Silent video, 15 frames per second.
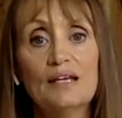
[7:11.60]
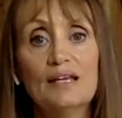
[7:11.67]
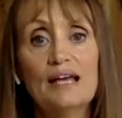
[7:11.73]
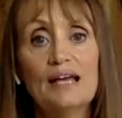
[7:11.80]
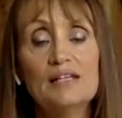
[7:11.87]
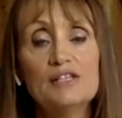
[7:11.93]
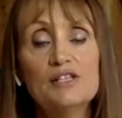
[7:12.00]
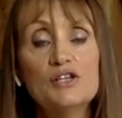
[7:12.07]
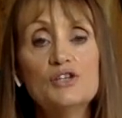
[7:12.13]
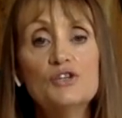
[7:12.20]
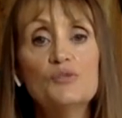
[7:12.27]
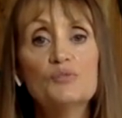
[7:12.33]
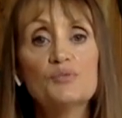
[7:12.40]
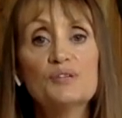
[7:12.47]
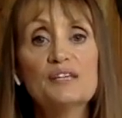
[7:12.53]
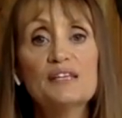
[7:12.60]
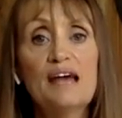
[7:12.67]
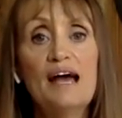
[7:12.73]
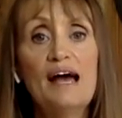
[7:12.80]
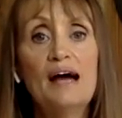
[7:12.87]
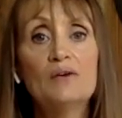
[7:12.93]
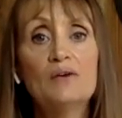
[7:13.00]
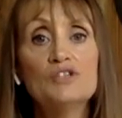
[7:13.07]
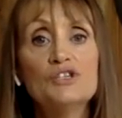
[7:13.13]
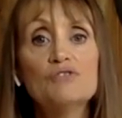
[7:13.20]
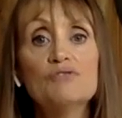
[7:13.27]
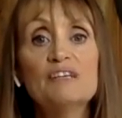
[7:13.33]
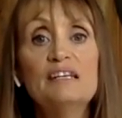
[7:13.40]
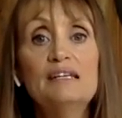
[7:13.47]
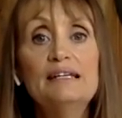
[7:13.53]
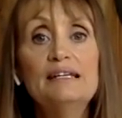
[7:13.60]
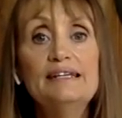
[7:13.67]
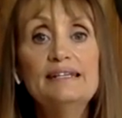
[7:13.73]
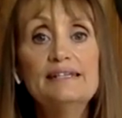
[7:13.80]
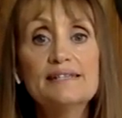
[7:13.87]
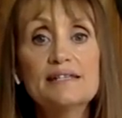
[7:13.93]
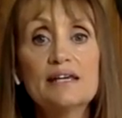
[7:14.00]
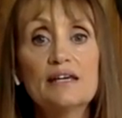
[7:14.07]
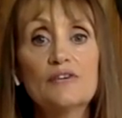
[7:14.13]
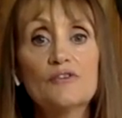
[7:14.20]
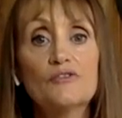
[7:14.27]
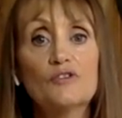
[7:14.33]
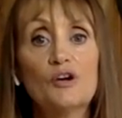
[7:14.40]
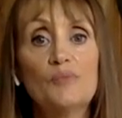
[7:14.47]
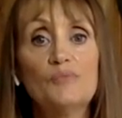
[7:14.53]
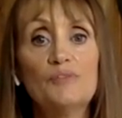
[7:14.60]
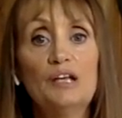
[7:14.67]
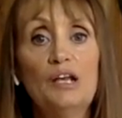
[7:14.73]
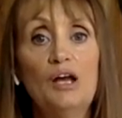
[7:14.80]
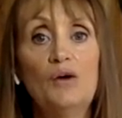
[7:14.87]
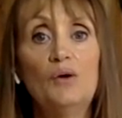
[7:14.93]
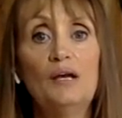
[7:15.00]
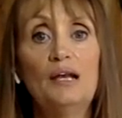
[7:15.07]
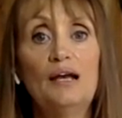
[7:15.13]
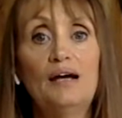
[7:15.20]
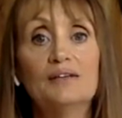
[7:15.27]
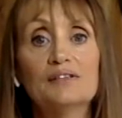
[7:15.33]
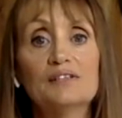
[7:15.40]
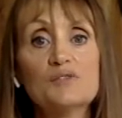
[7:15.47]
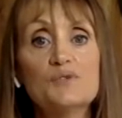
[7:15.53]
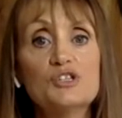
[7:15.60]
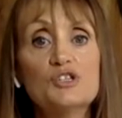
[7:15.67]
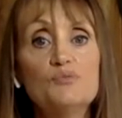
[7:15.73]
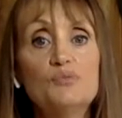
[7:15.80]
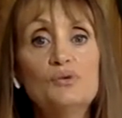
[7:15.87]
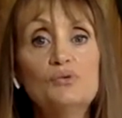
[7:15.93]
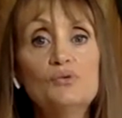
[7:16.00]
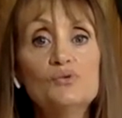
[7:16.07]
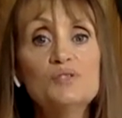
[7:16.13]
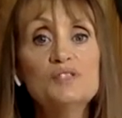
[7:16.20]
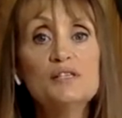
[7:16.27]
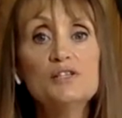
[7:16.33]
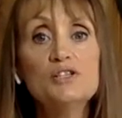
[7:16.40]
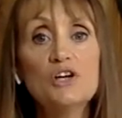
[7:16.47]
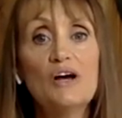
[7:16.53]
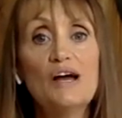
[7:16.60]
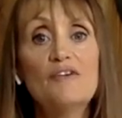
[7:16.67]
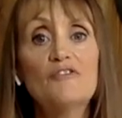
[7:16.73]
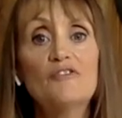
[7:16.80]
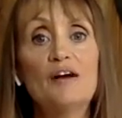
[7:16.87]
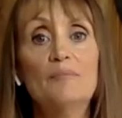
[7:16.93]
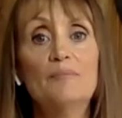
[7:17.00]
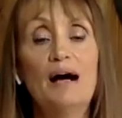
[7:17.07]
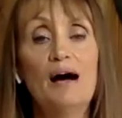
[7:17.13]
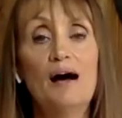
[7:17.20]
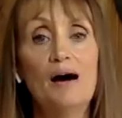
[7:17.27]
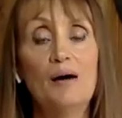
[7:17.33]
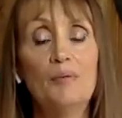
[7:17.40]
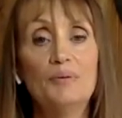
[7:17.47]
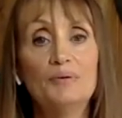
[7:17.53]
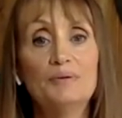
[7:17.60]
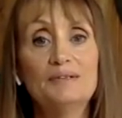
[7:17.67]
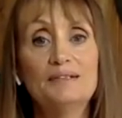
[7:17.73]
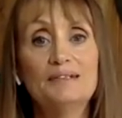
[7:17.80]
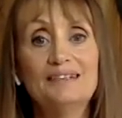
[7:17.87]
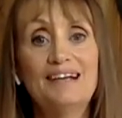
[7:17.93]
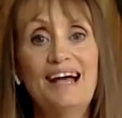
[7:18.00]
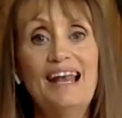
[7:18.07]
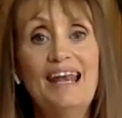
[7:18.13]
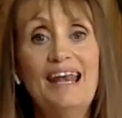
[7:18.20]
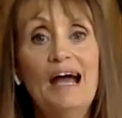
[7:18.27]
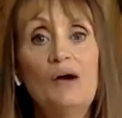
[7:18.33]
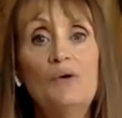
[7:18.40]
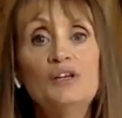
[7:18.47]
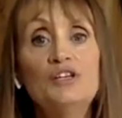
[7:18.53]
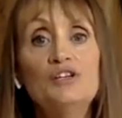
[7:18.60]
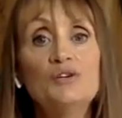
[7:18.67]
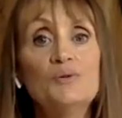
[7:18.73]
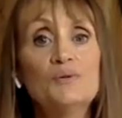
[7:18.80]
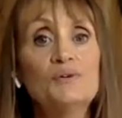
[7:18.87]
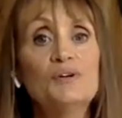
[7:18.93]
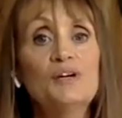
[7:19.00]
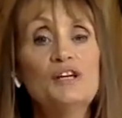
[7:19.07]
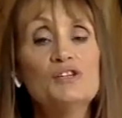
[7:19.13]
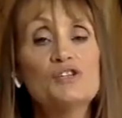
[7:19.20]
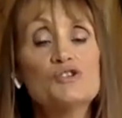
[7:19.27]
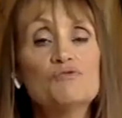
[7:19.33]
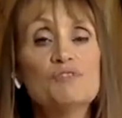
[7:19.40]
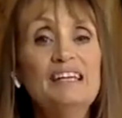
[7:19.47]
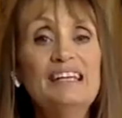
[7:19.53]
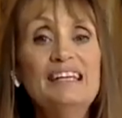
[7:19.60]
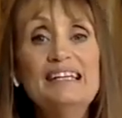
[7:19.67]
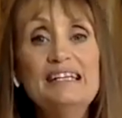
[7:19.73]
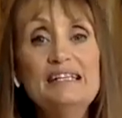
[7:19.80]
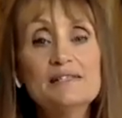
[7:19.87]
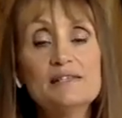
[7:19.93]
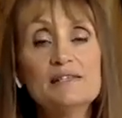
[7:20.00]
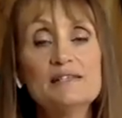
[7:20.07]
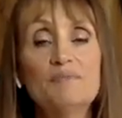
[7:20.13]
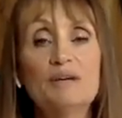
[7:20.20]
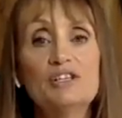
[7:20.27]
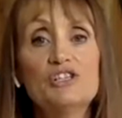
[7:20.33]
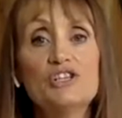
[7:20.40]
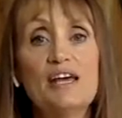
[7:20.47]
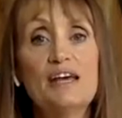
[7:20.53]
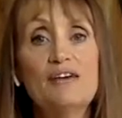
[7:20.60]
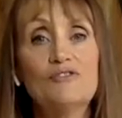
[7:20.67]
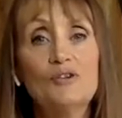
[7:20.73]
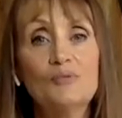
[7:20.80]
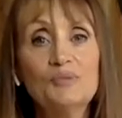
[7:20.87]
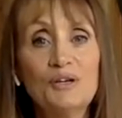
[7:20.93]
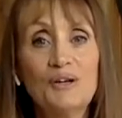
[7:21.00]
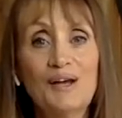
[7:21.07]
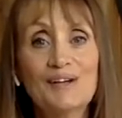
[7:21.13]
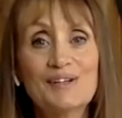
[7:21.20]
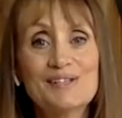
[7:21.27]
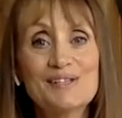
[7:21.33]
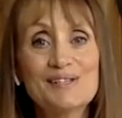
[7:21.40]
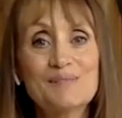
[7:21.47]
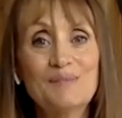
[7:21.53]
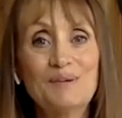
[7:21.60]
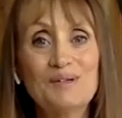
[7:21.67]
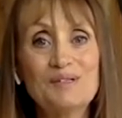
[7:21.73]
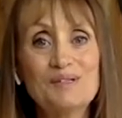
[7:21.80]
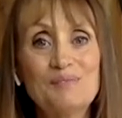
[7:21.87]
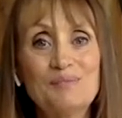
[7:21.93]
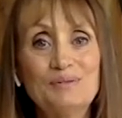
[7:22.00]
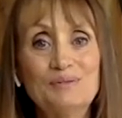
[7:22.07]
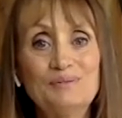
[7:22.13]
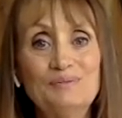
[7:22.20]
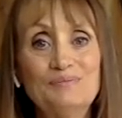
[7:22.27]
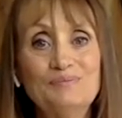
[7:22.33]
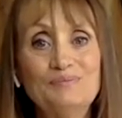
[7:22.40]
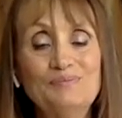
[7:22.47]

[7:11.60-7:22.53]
And as you breathe out, you're releasing from the lower lungs, which pulls the diaphragm up, allowing you to, to release as much air from your lungs as possible.